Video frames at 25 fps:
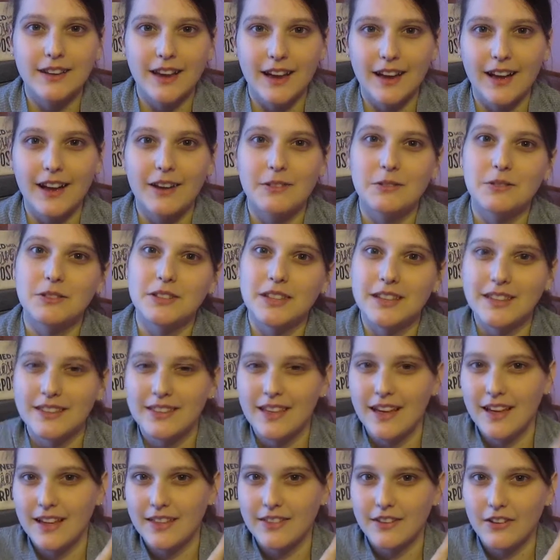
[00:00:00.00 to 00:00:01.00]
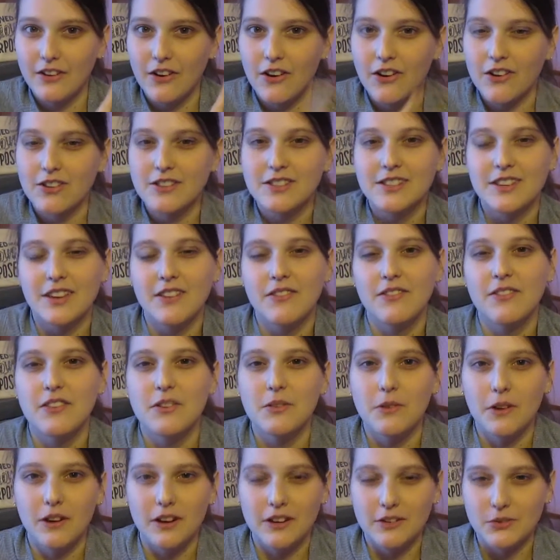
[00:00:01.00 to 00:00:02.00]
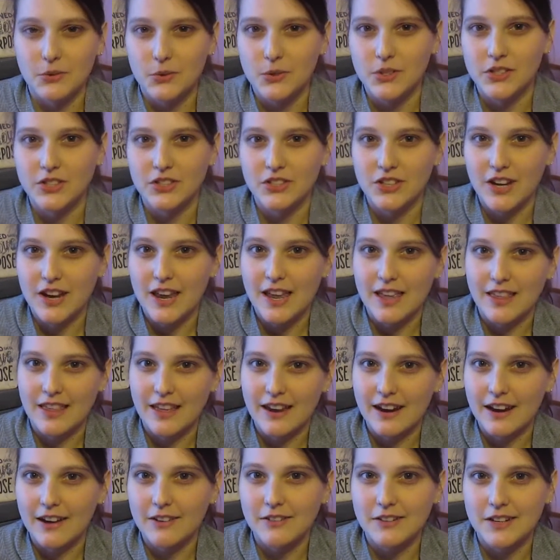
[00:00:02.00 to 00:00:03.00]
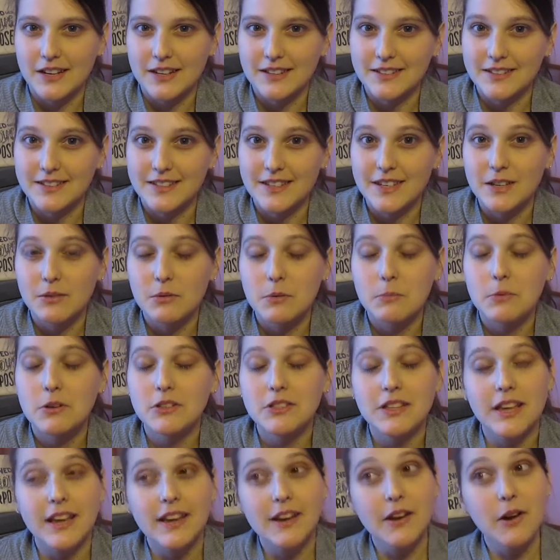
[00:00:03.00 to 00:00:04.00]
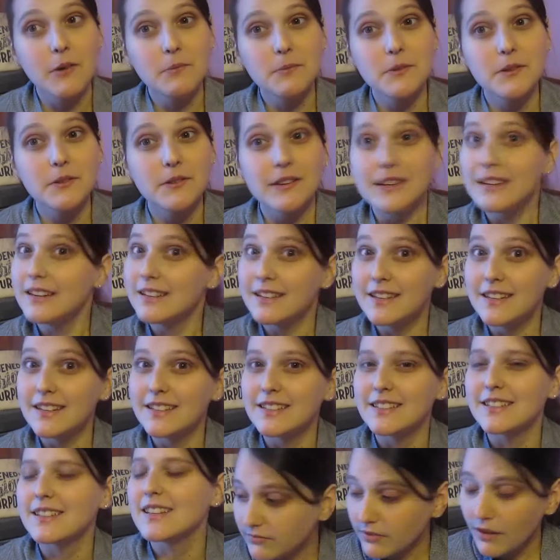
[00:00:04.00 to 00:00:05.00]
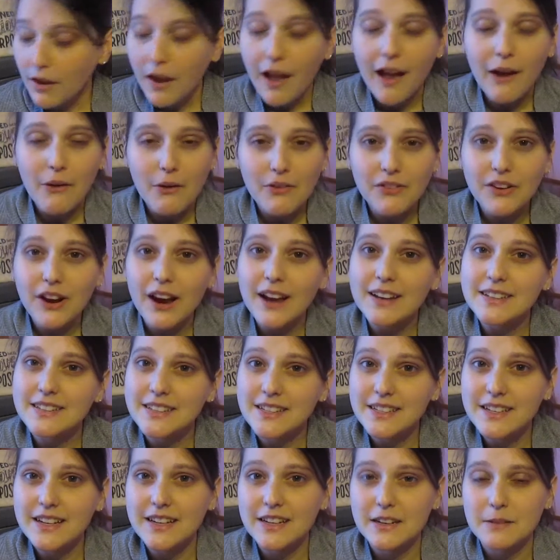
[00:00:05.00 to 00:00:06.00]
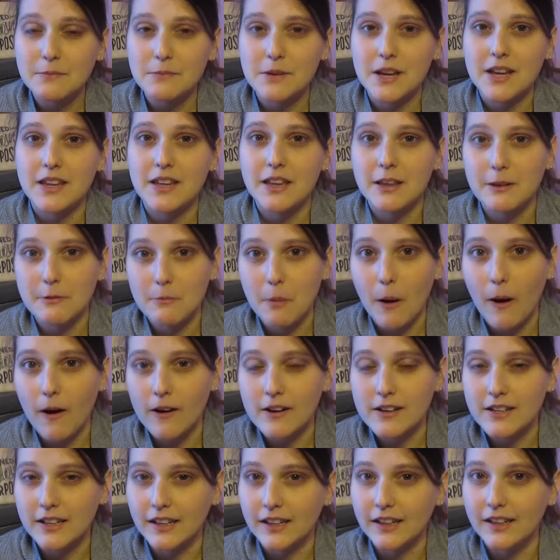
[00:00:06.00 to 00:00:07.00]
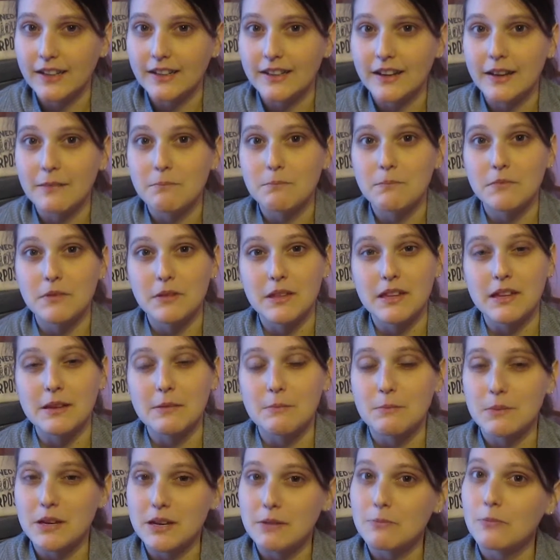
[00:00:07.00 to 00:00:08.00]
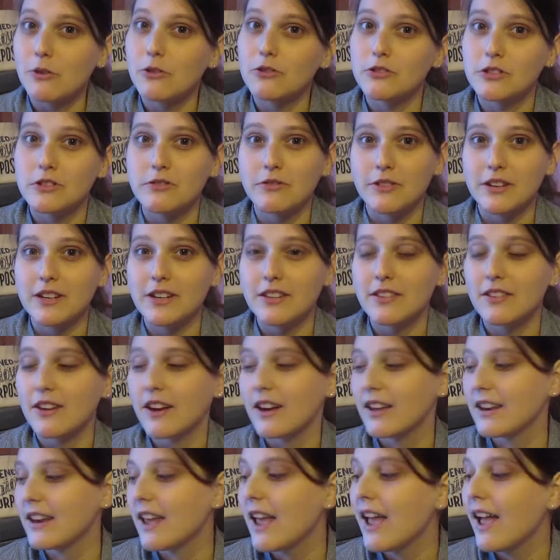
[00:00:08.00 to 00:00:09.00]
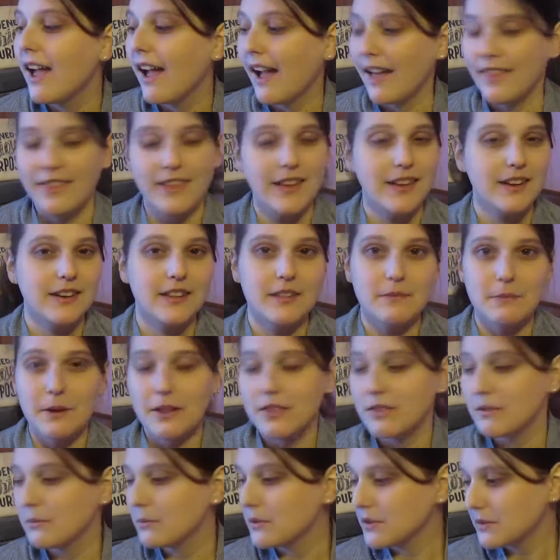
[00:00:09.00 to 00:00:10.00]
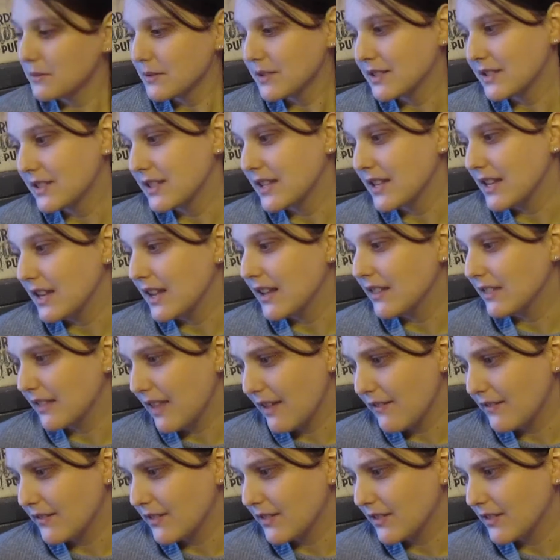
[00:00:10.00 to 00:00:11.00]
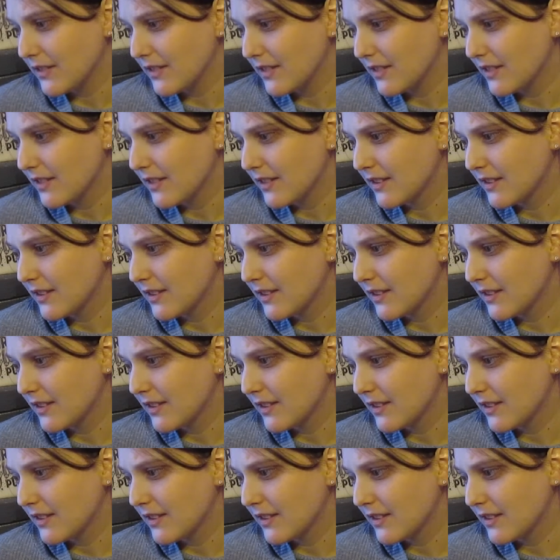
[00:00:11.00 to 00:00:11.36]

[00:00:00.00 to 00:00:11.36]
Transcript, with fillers: yeah, I will link that in the cards if you are interested in checking that out and seeing what books I had hoped to read and didn't. However, I did end up taking part in the Minimoji readathon at the end of the month, which was the 11th,